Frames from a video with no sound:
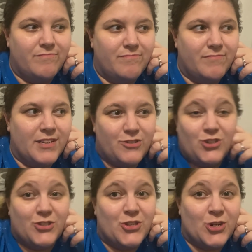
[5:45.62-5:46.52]
because you
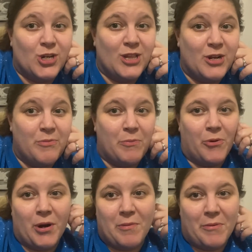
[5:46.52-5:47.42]
just learn a little bit
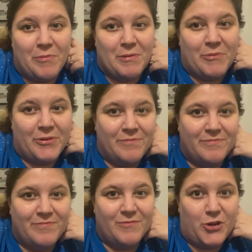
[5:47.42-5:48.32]
more about people,
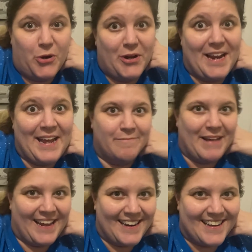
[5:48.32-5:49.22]
good and
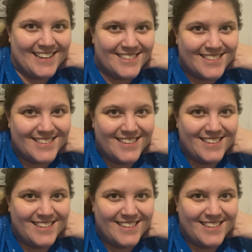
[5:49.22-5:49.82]
bad, I guess.